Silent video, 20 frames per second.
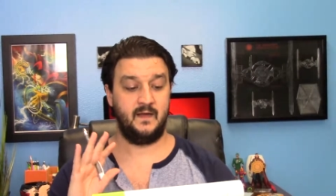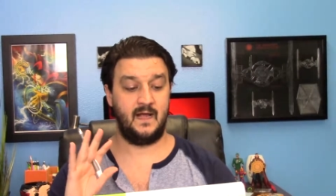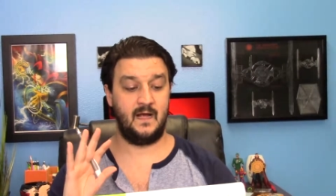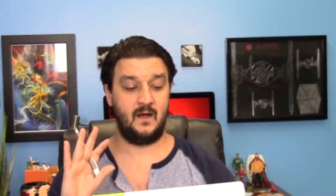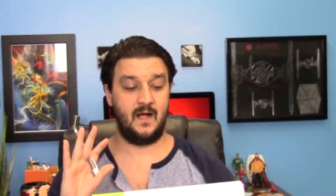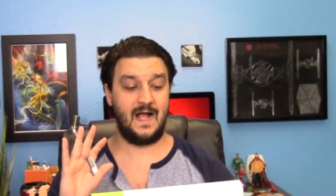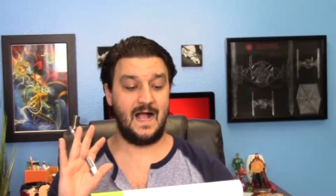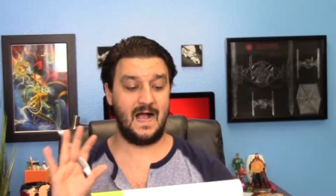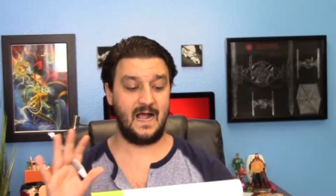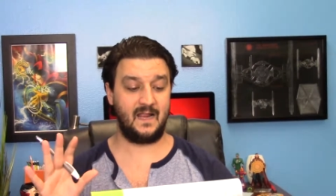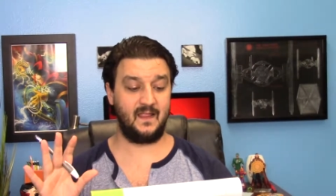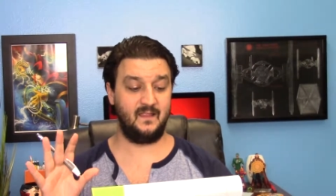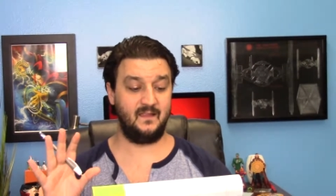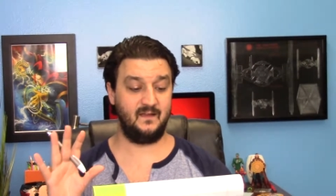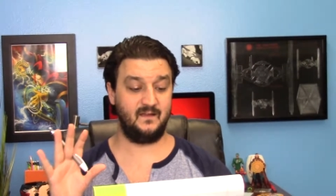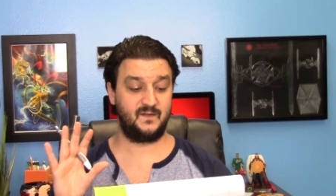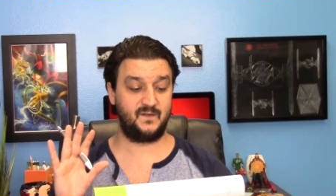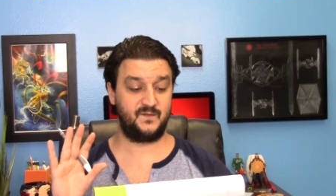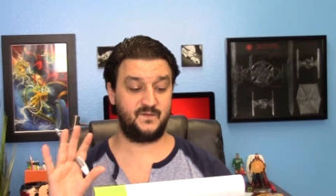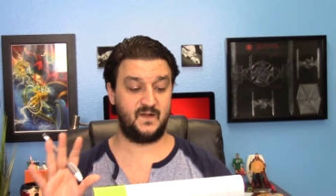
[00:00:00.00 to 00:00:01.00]
Now, out of
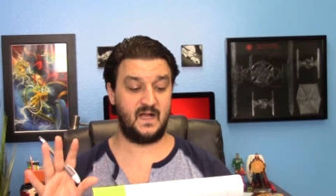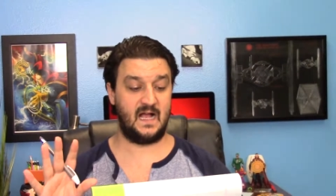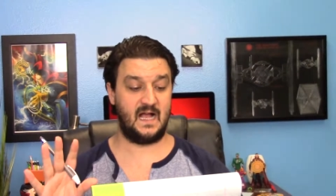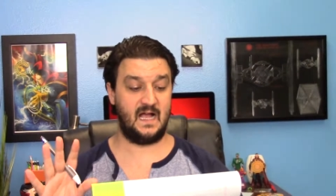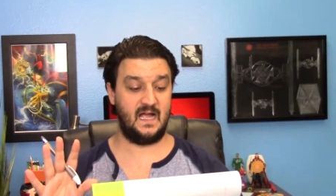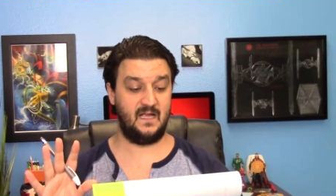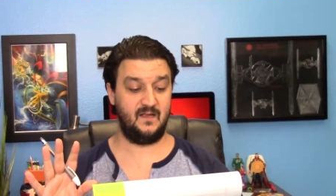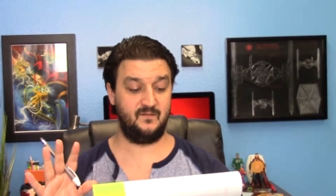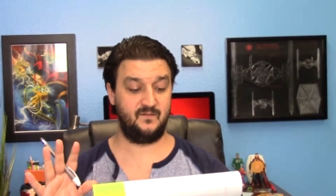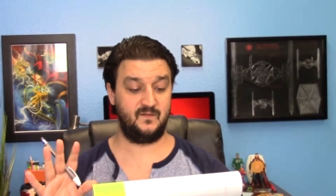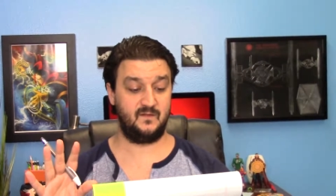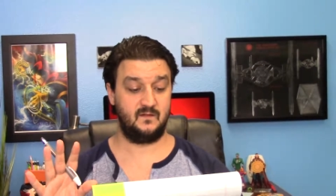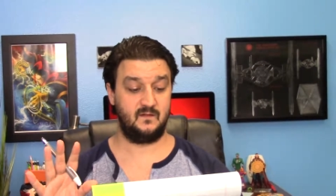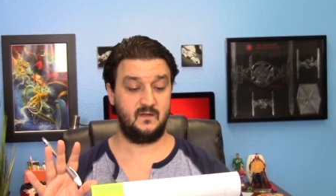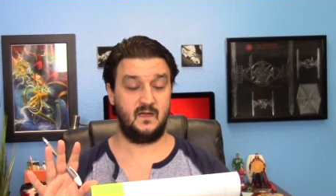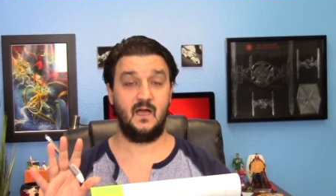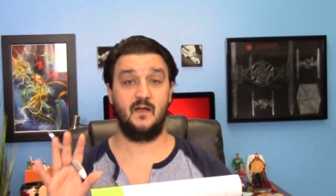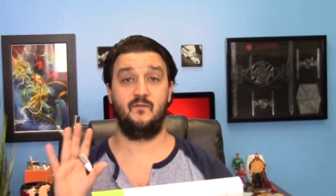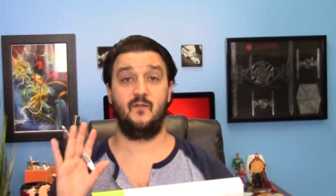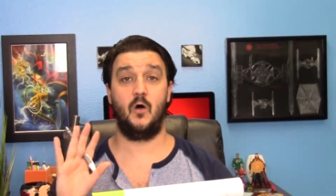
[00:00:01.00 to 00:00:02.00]
these five,
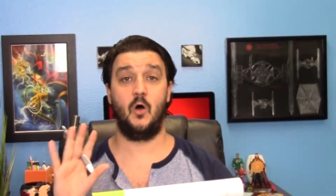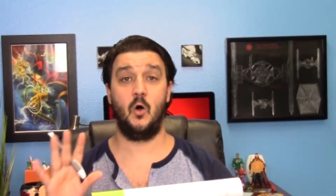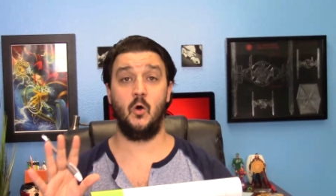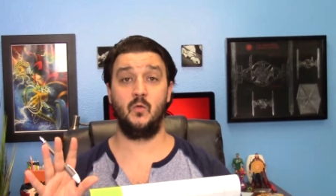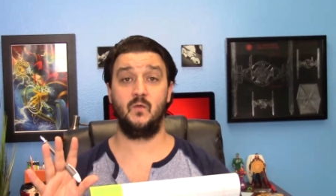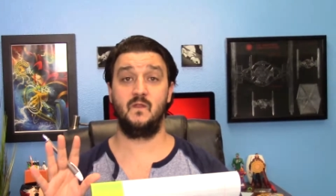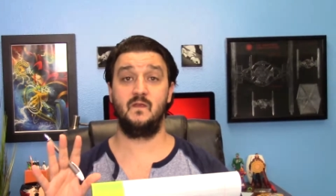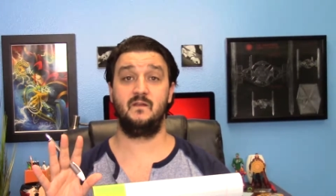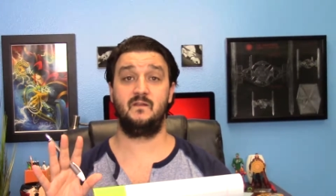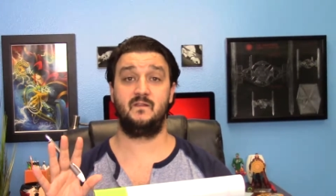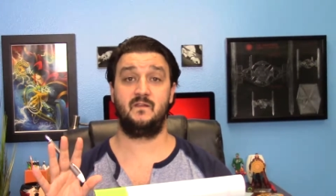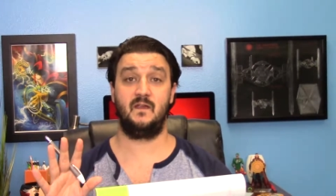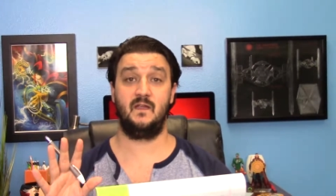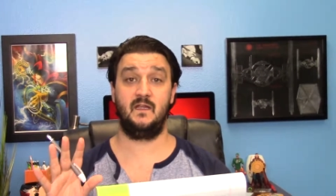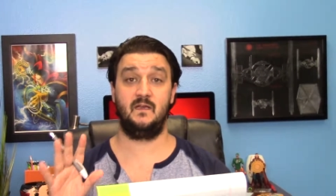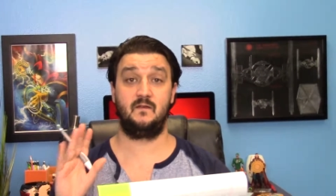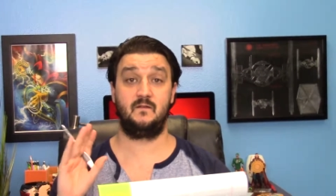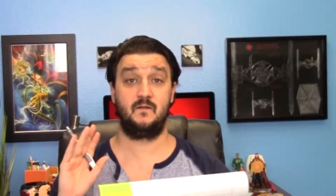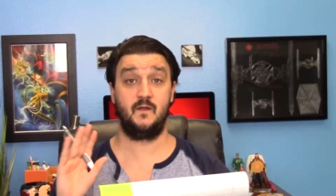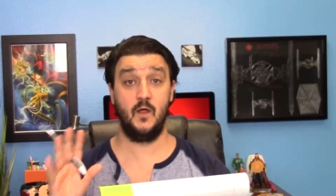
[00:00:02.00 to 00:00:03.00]
I've only
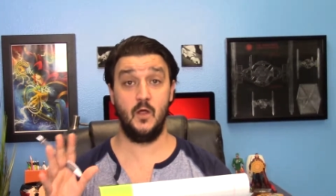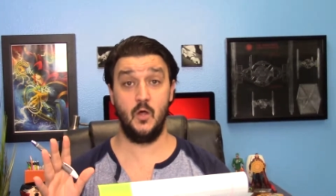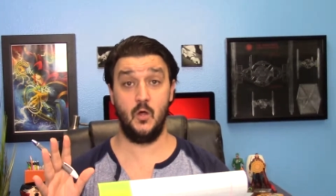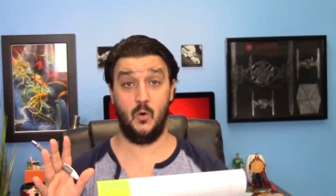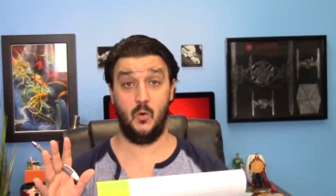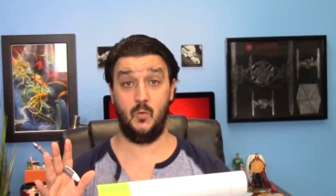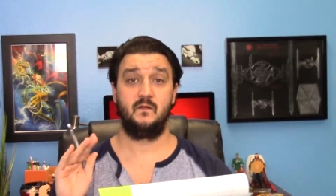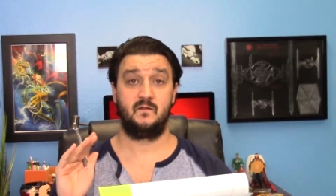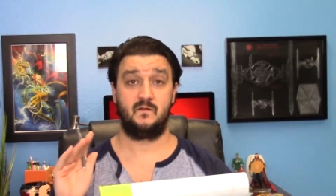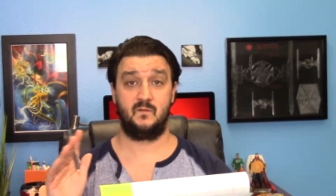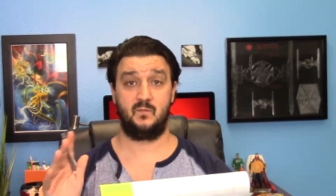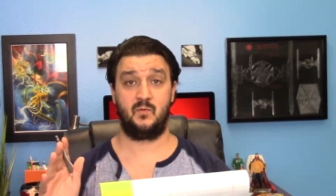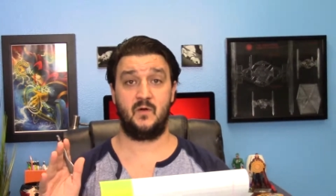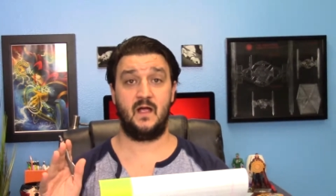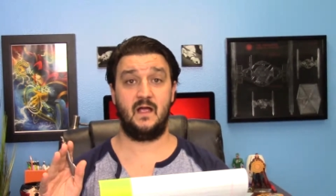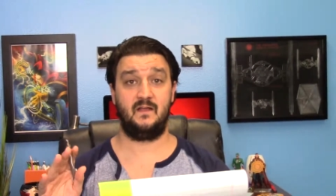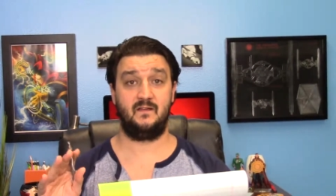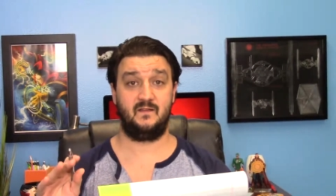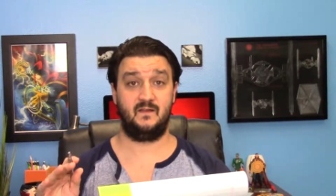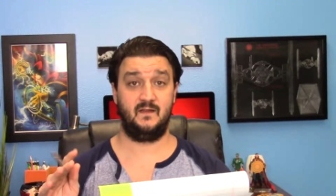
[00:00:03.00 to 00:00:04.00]
seen two,
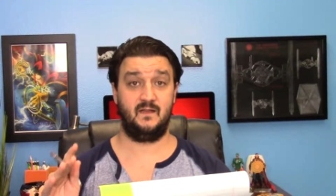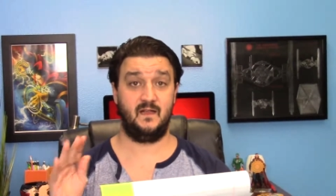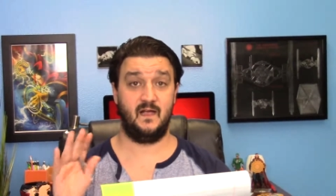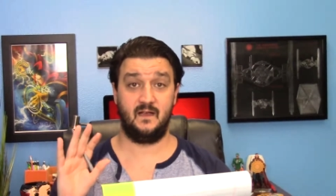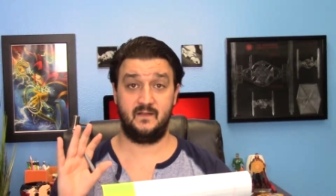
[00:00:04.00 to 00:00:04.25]
surprisingly.